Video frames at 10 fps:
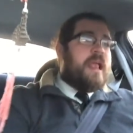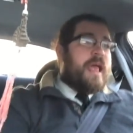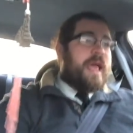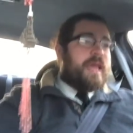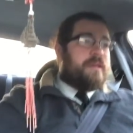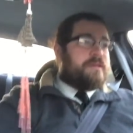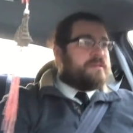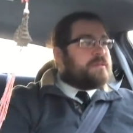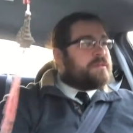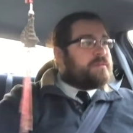And
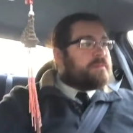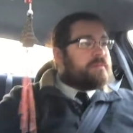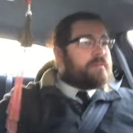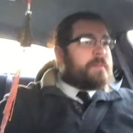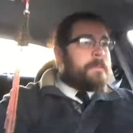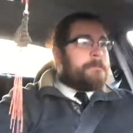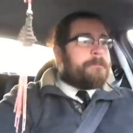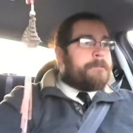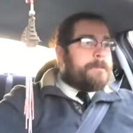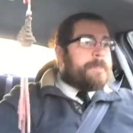
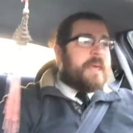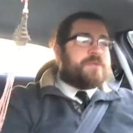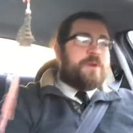it's